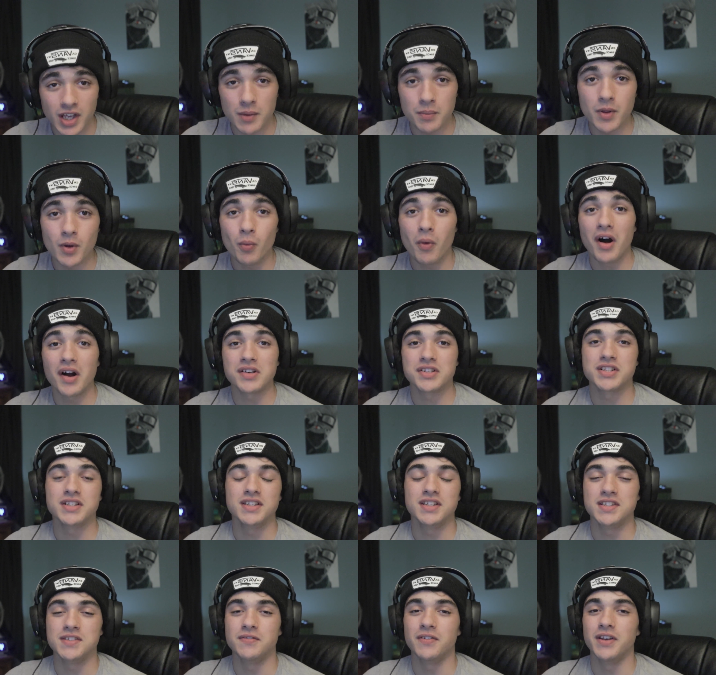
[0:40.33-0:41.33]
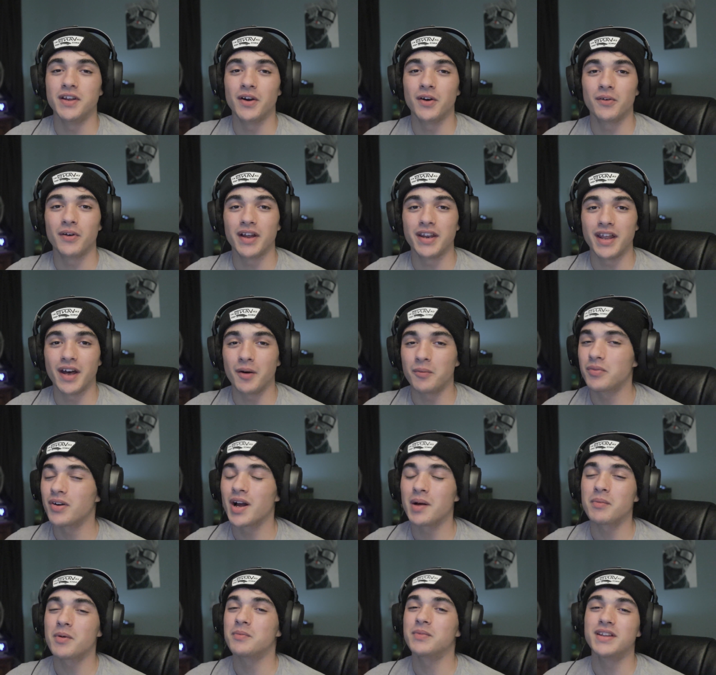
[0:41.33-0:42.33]
could be watching this video right now,
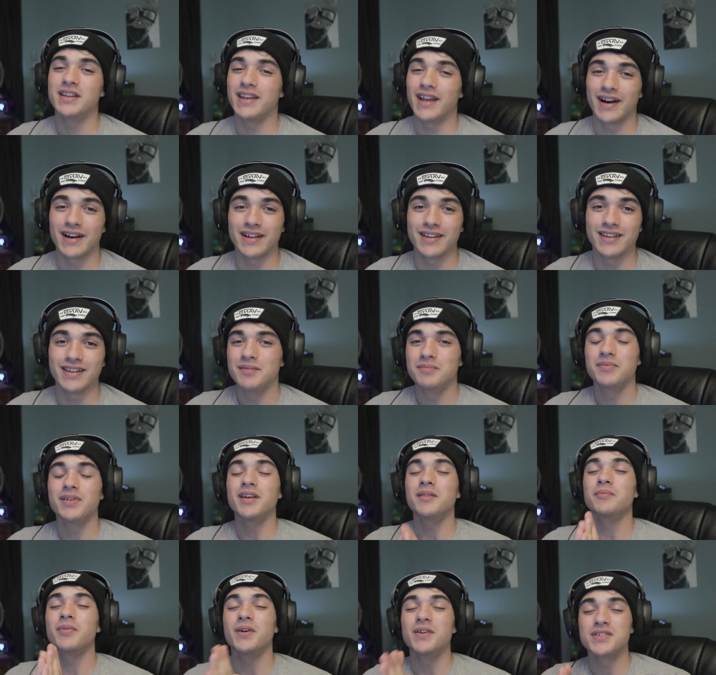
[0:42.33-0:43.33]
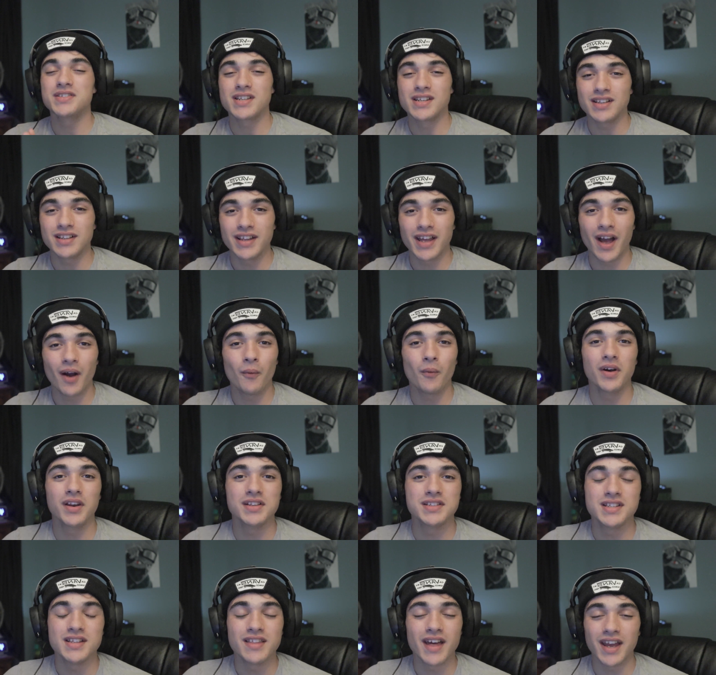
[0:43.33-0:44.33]
probably not, but personally I
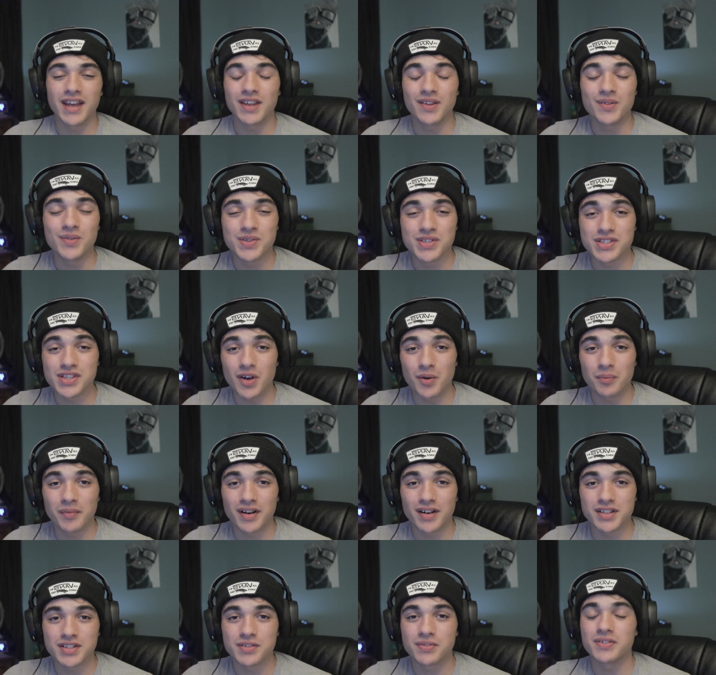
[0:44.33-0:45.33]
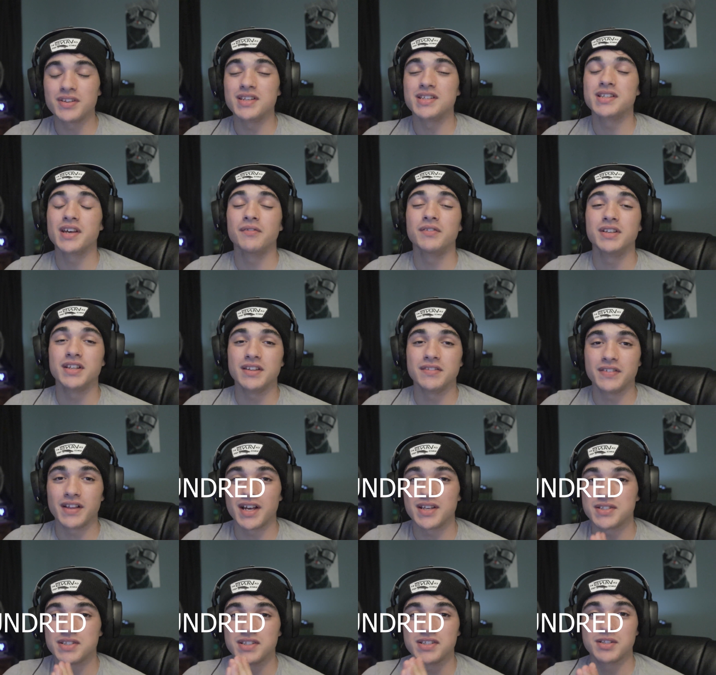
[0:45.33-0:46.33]
wanted to thank you so much for the
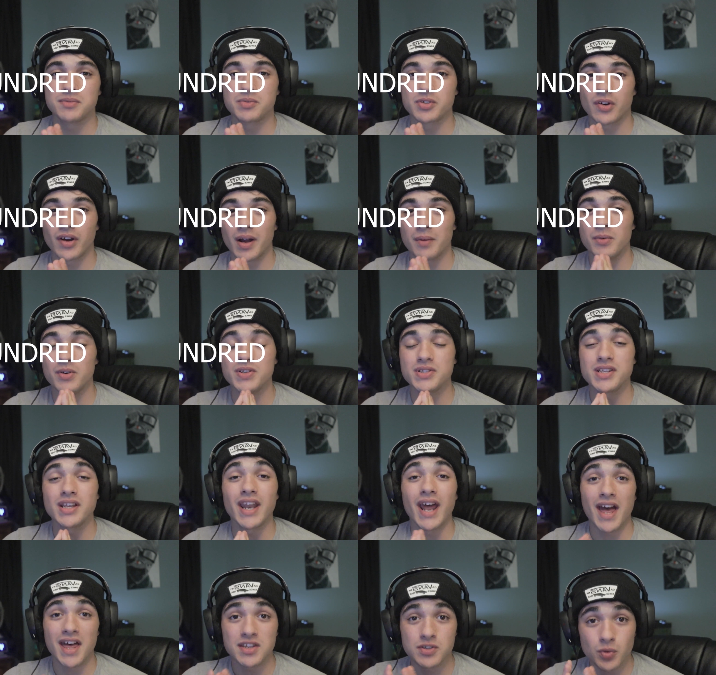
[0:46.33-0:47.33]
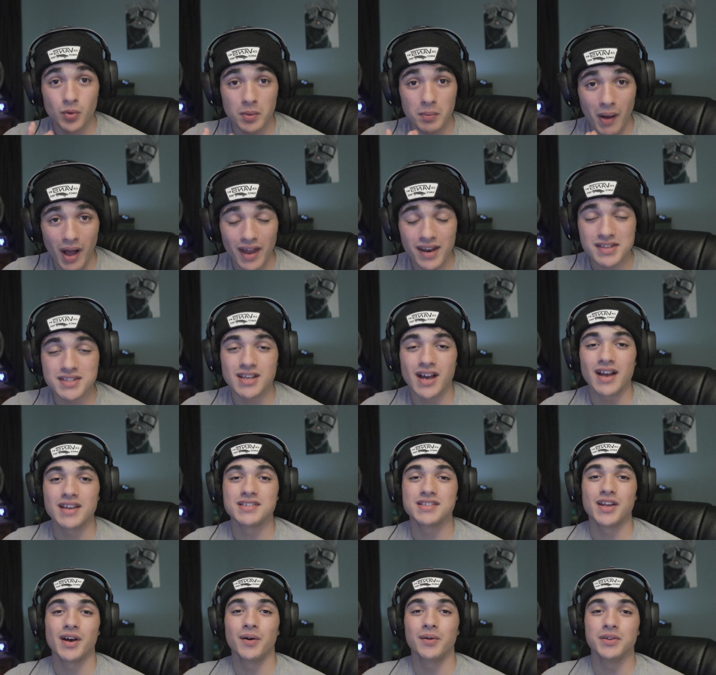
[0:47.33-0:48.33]
17,000 subscribers and as we're
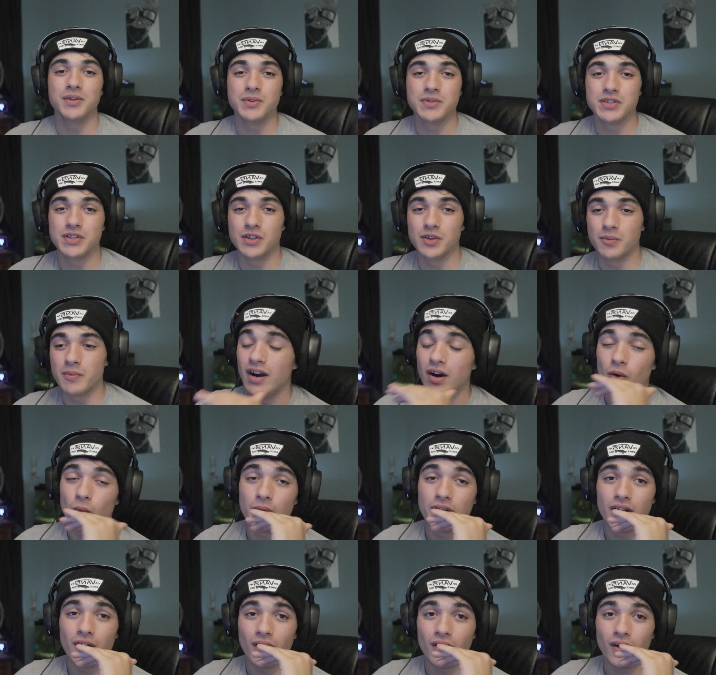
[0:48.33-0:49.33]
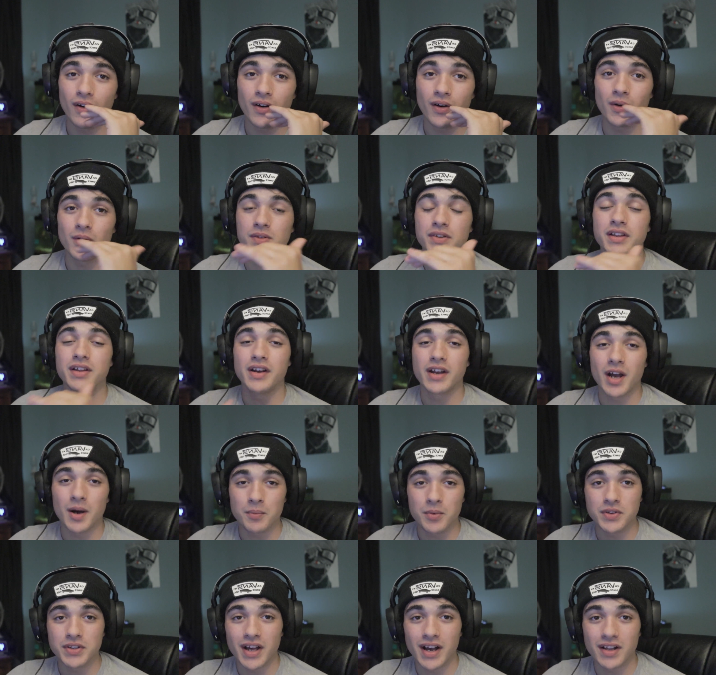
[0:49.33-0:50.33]
monetized now on YouTube, we are only a
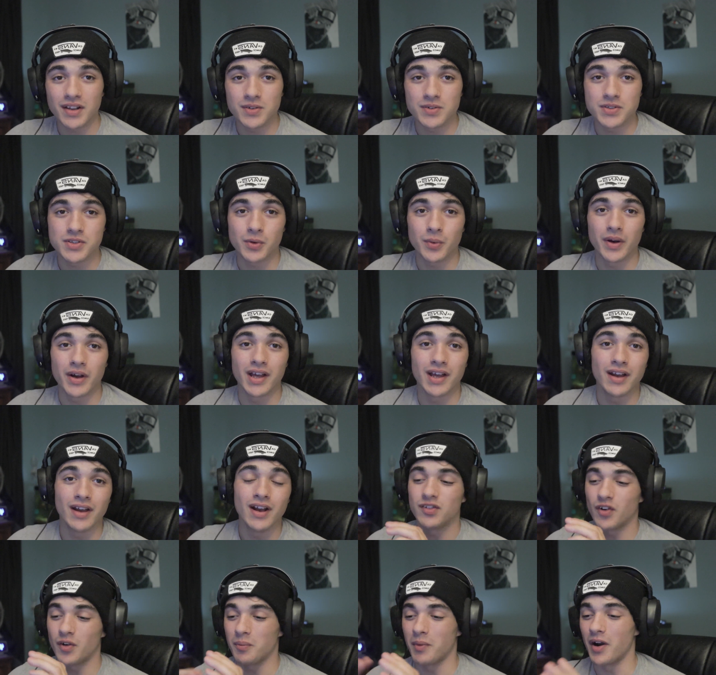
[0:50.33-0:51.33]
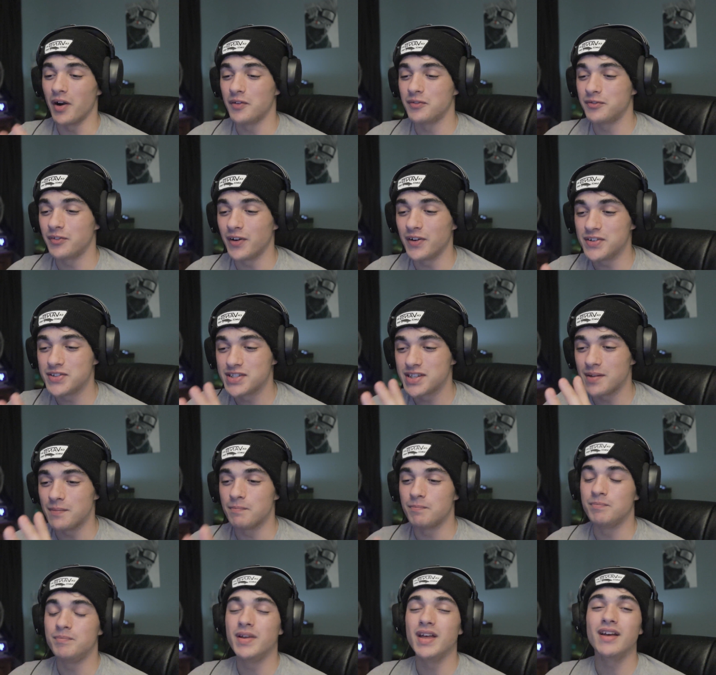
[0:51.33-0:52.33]
couple dollars away from our first
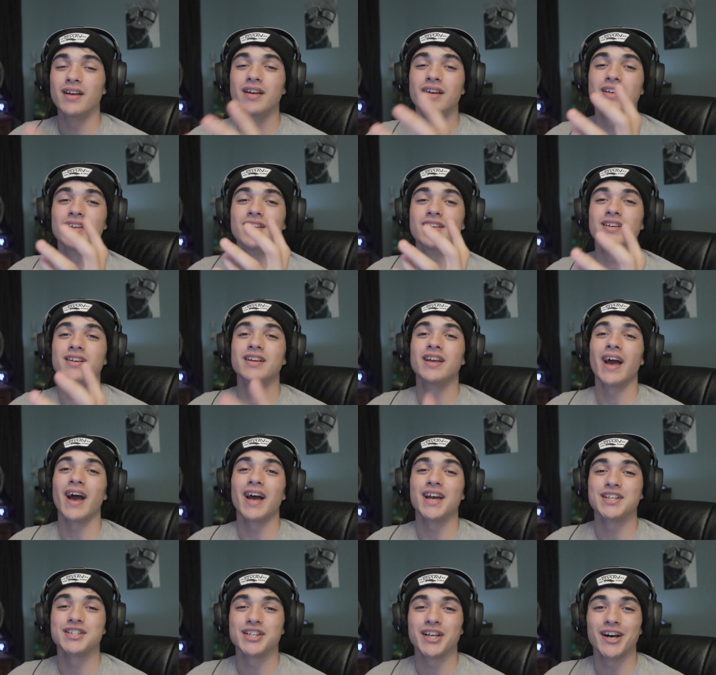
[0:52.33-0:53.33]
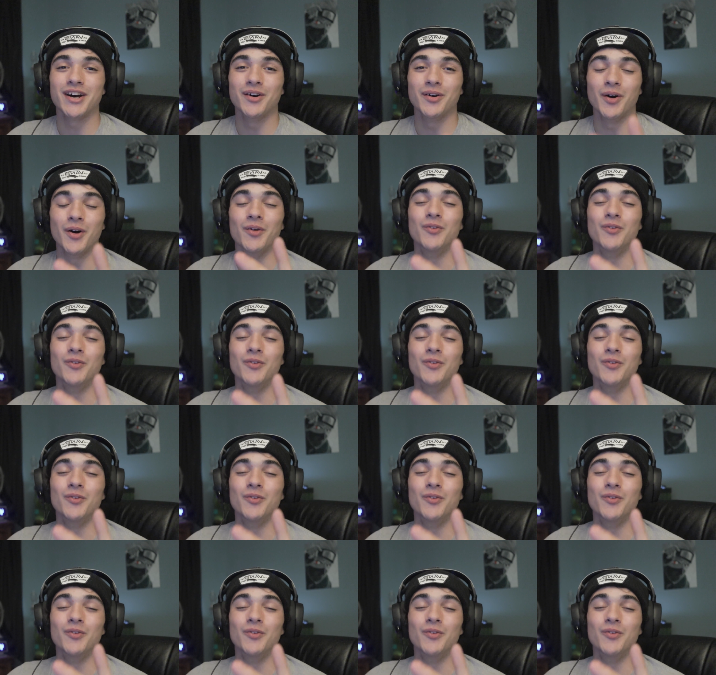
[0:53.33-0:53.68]
big cash out